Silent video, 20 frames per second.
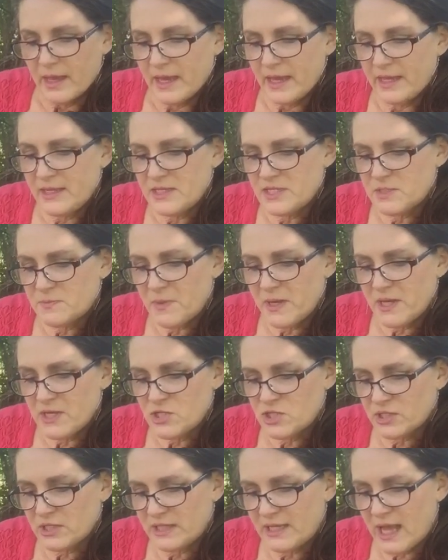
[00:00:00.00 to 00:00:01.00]
And
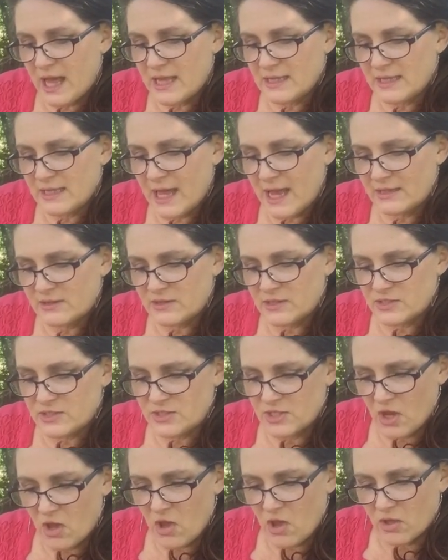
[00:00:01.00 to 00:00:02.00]
especially I liked the
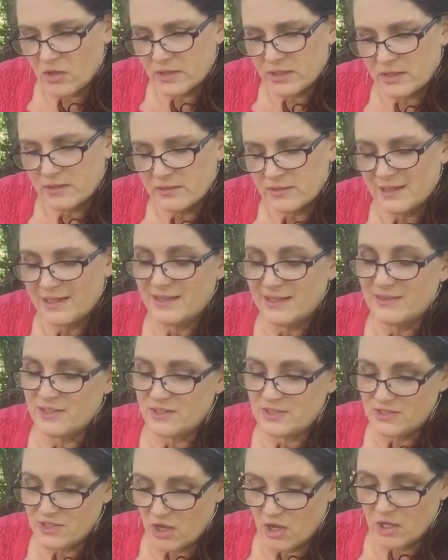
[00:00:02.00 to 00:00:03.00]
dog in
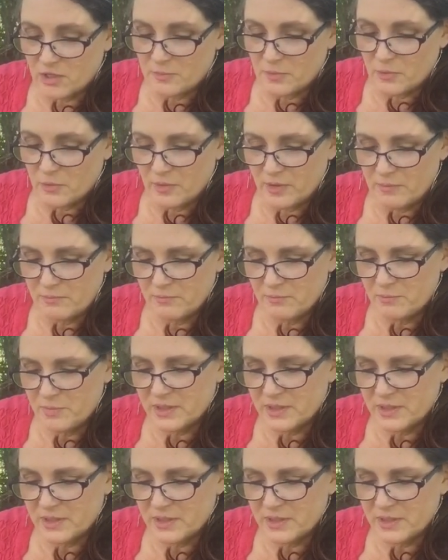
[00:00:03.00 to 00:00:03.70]
the dog poem,